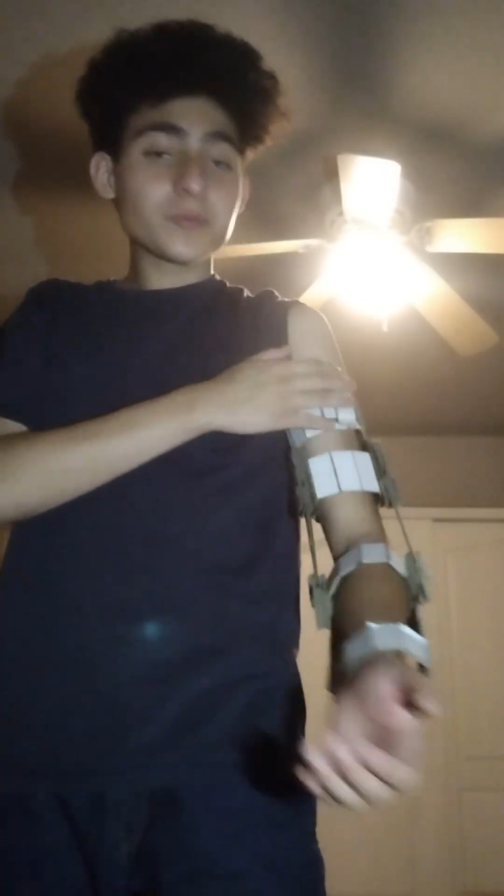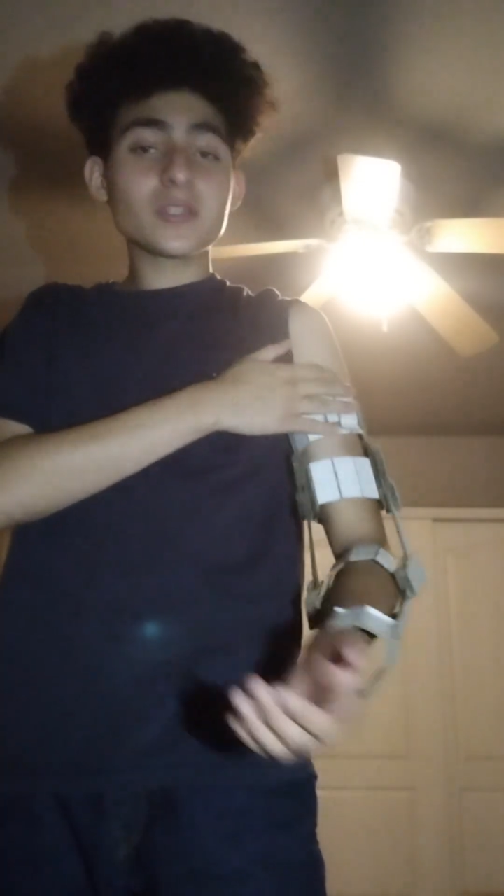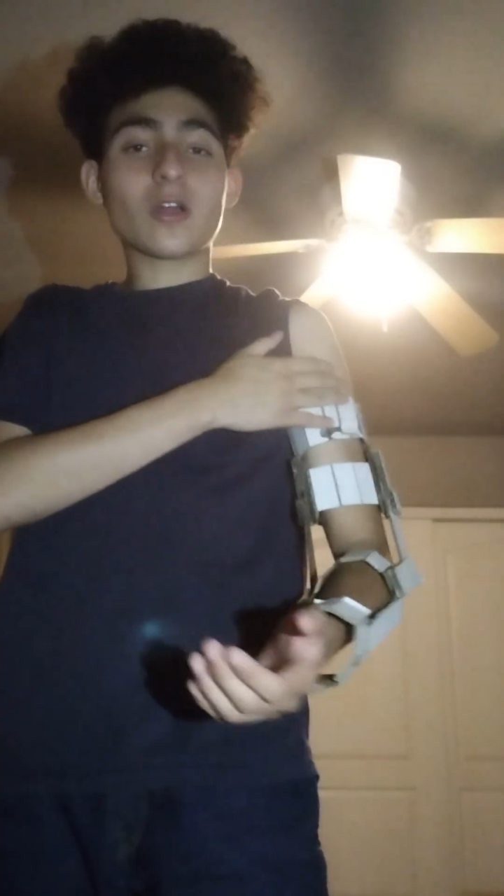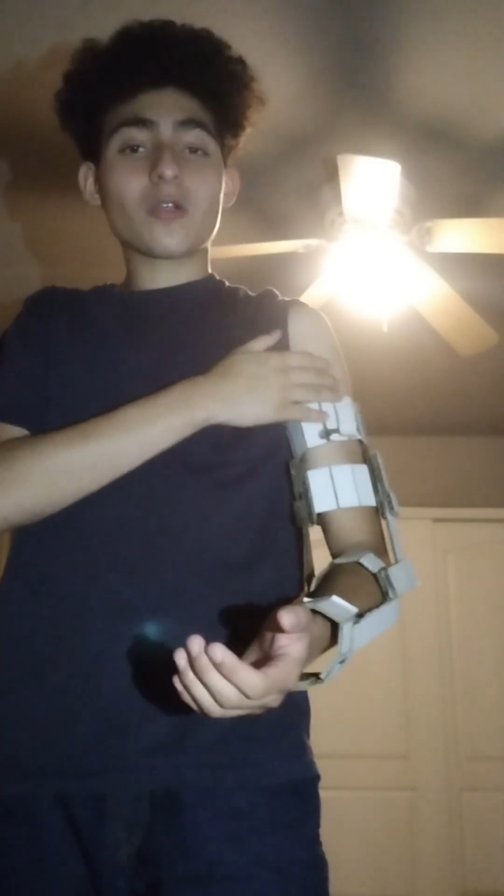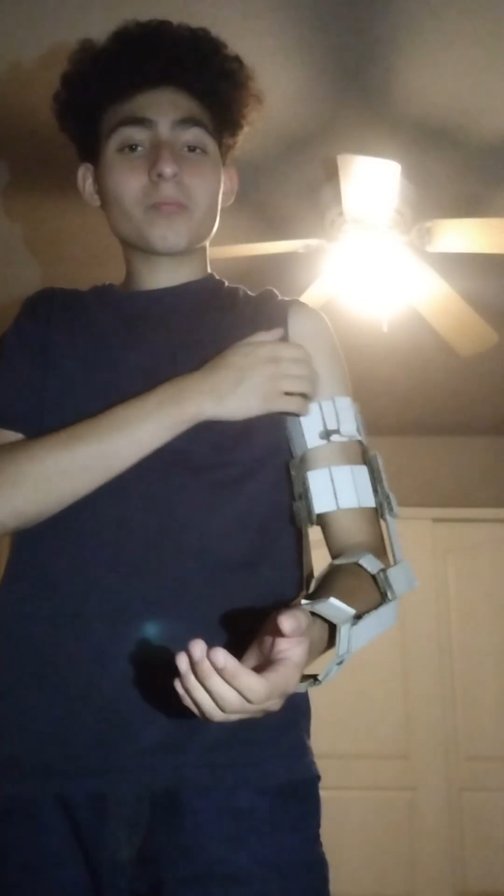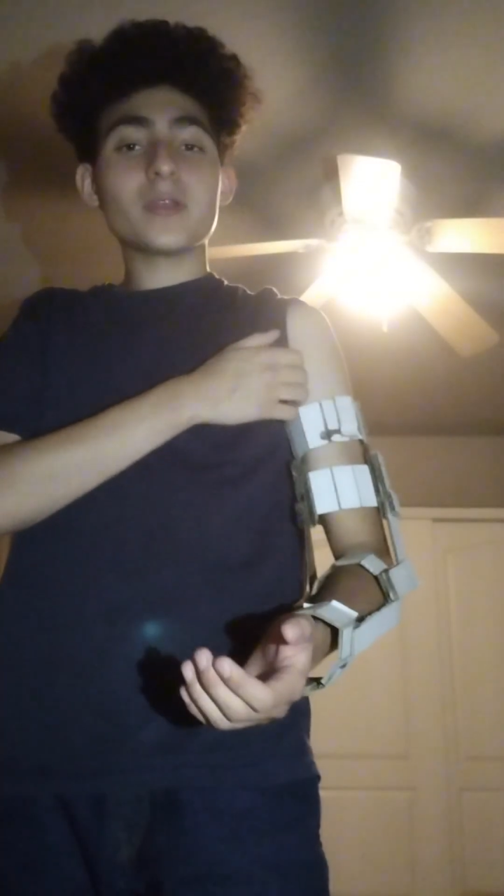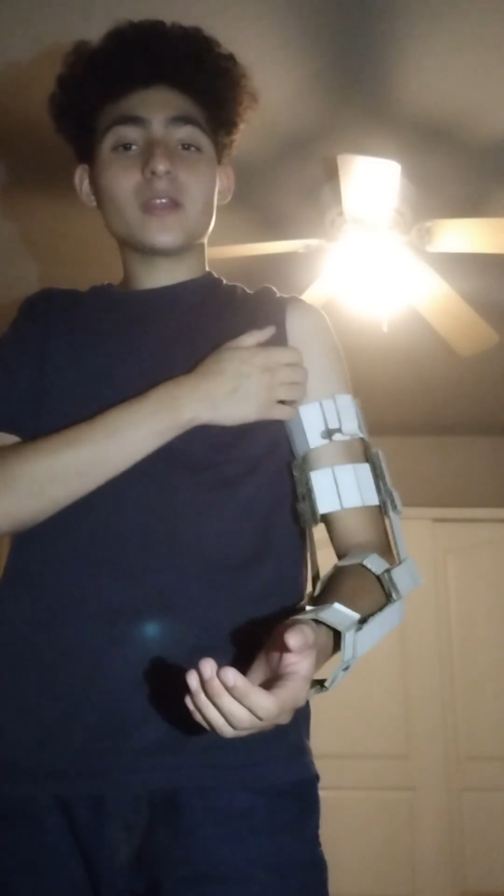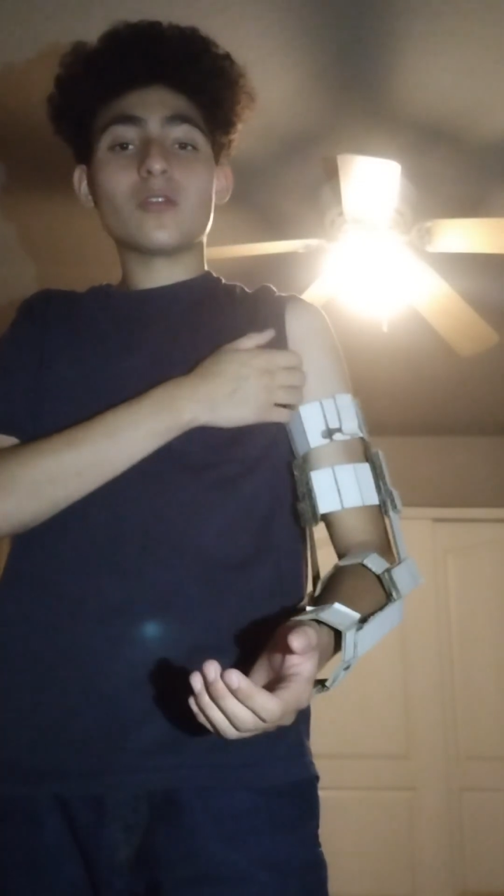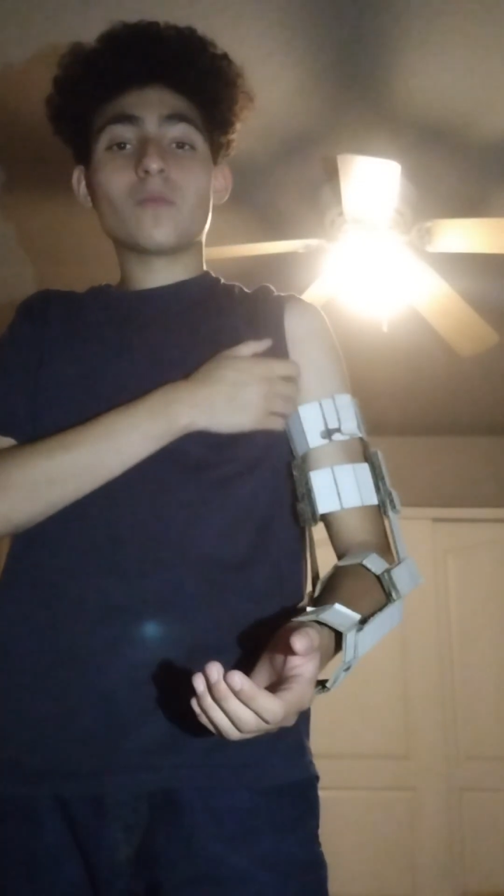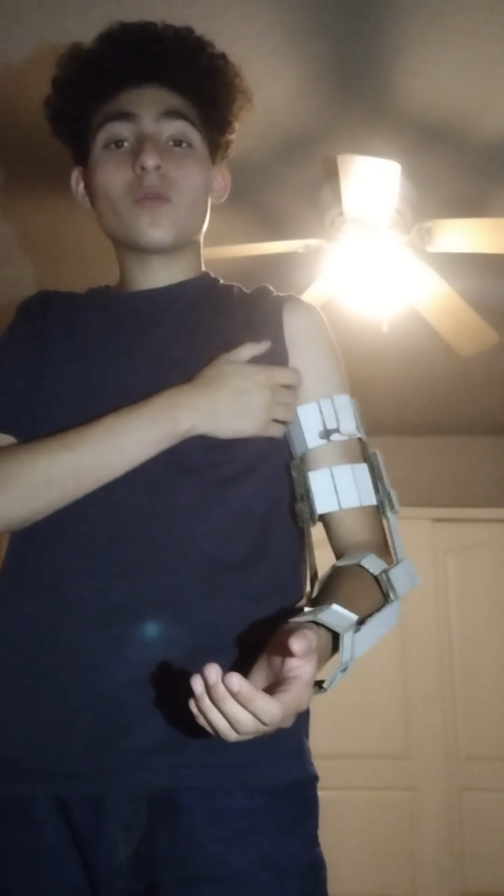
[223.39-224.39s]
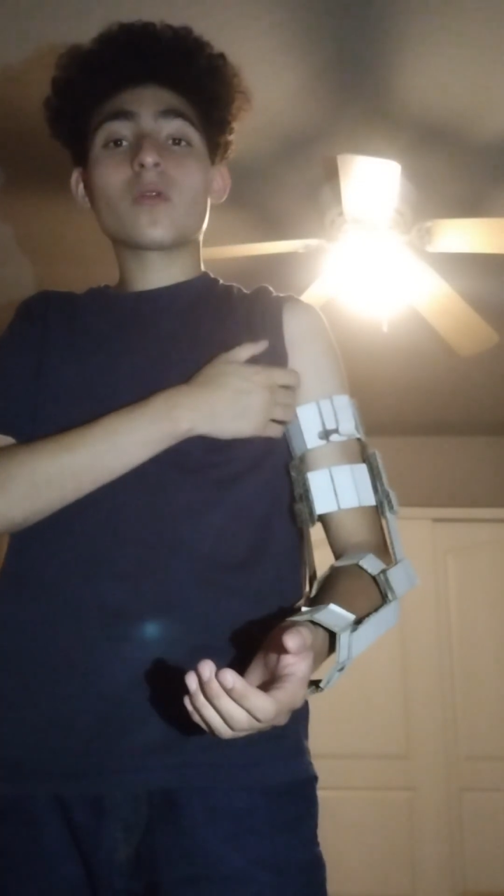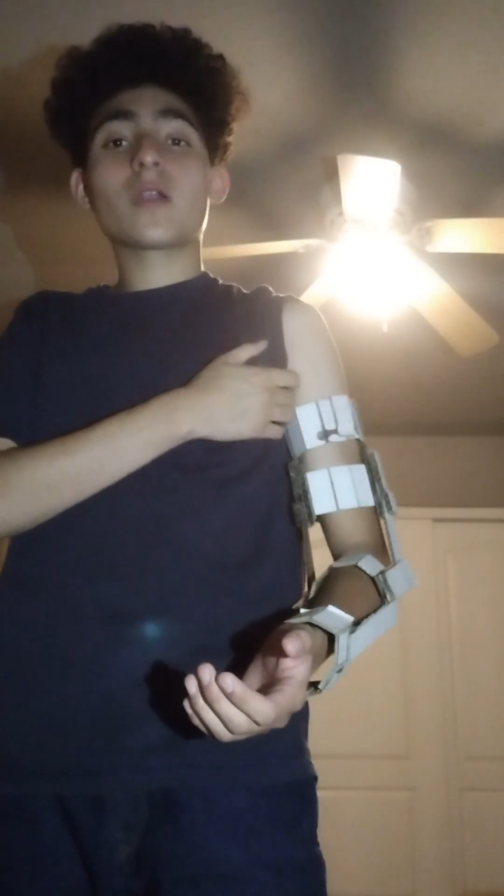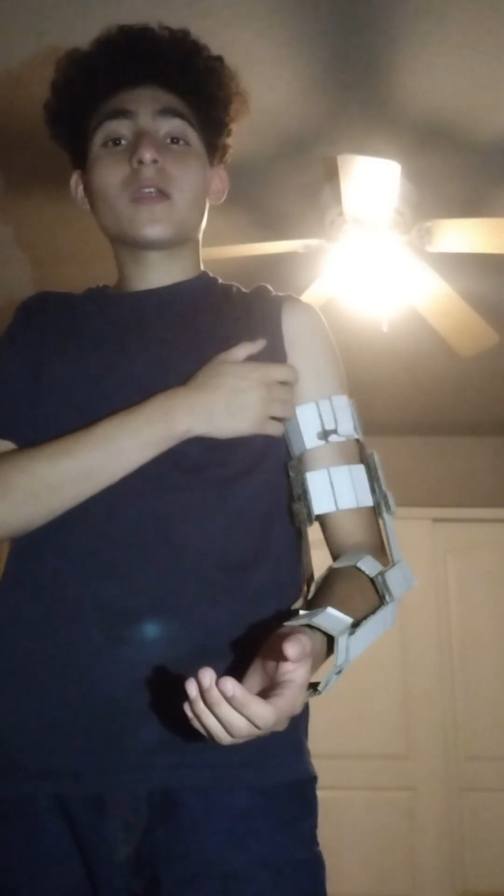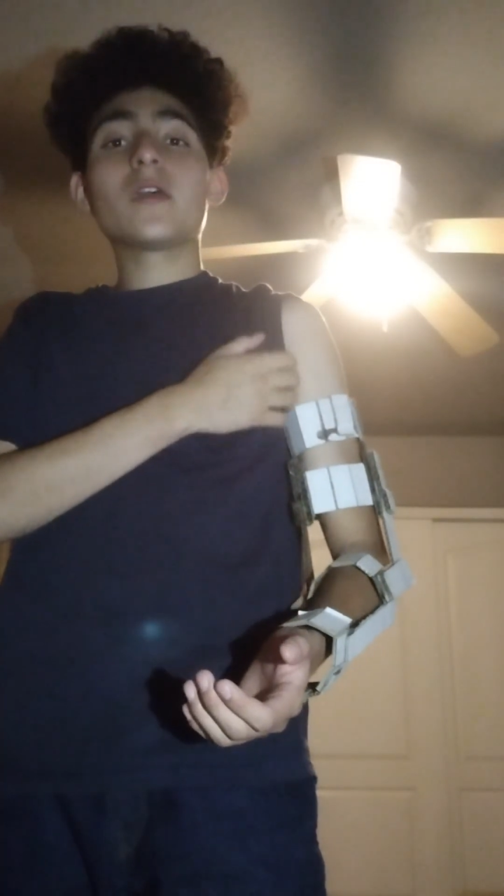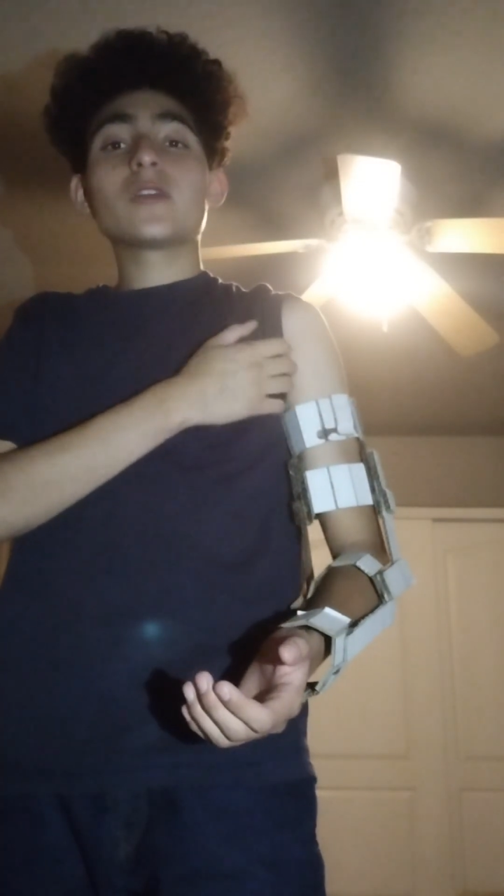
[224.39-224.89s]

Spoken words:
to the armpit and no more.